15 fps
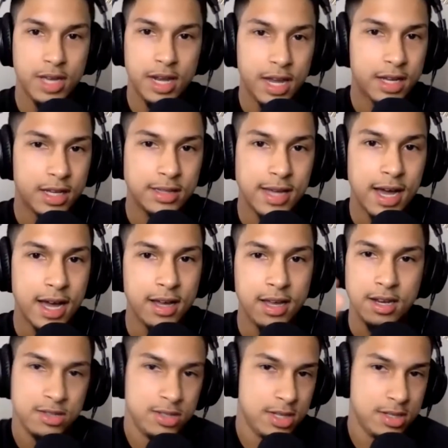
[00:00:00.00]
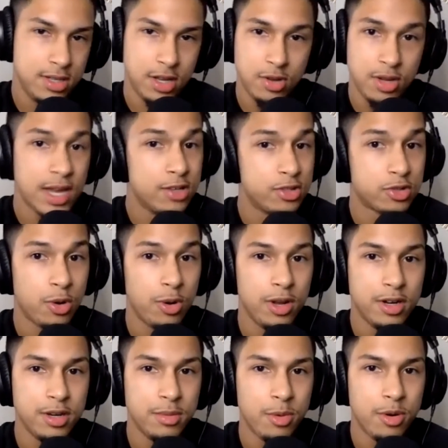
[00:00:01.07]
like a dot, and it says like you can't scroll
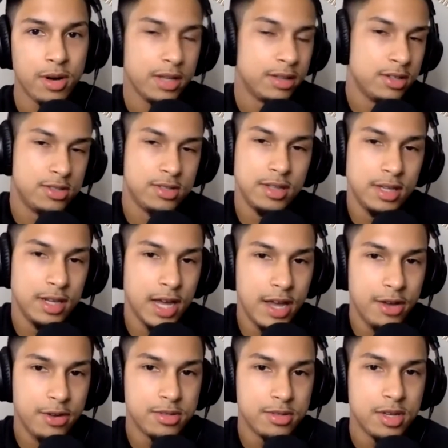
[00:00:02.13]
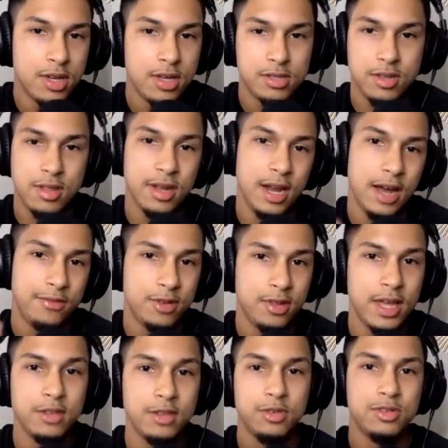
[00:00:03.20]
anymore. Like there's nothing else. So then after
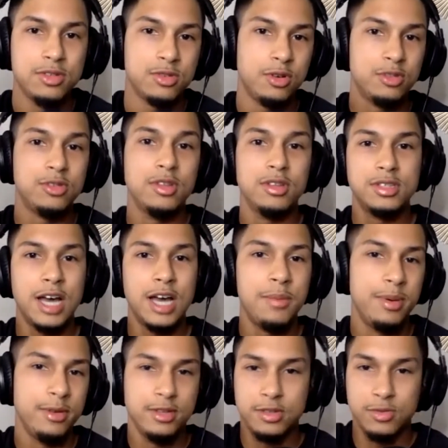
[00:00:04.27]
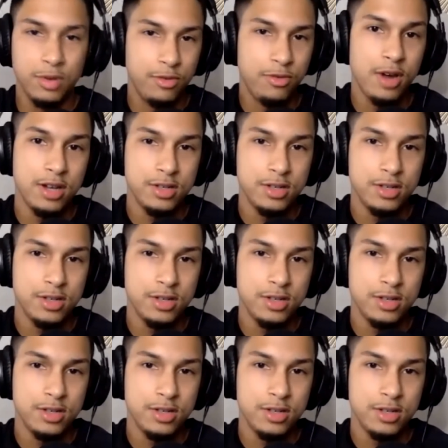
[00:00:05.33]
that, you just go to the top and just refresh,